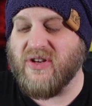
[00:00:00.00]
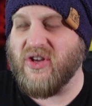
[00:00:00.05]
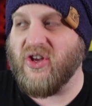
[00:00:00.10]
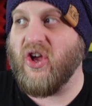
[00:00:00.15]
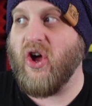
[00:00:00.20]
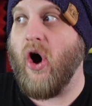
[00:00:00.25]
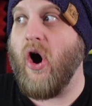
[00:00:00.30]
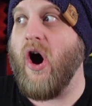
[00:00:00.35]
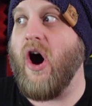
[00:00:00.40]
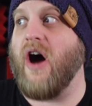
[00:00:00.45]

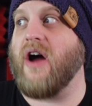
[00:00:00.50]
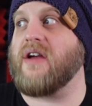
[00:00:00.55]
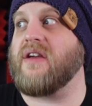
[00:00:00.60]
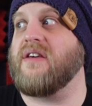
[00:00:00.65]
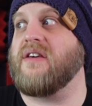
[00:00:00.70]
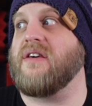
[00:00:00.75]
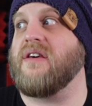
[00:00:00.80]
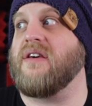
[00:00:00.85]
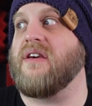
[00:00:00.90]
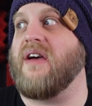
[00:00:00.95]
gawk
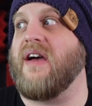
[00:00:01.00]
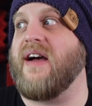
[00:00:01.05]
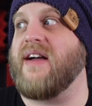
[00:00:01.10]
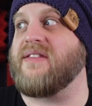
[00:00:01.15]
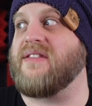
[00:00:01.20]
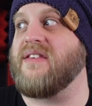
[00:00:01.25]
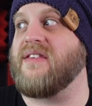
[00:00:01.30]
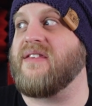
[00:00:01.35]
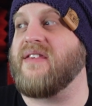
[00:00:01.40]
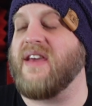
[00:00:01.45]

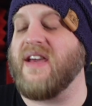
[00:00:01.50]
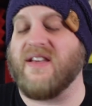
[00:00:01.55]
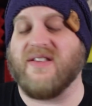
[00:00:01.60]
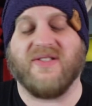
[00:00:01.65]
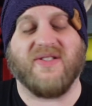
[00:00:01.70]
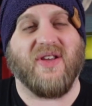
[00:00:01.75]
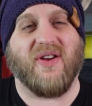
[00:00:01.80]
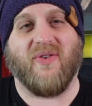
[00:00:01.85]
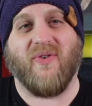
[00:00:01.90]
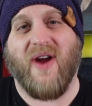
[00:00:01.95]
at the
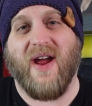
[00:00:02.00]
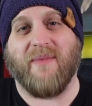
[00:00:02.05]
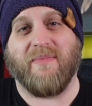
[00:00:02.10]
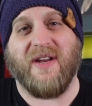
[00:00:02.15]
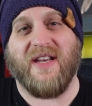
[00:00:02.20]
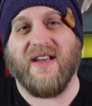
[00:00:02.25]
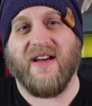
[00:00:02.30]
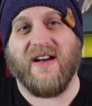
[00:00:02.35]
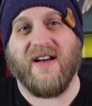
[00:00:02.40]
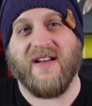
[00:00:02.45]
things the
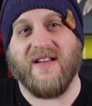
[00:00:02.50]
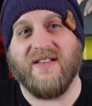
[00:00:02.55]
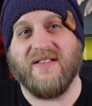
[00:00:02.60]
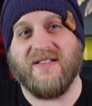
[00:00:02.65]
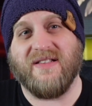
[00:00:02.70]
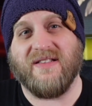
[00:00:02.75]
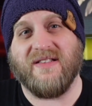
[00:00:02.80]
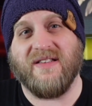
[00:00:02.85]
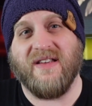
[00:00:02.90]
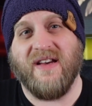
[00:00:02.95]
Grammy
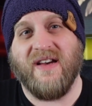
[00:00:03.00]
does.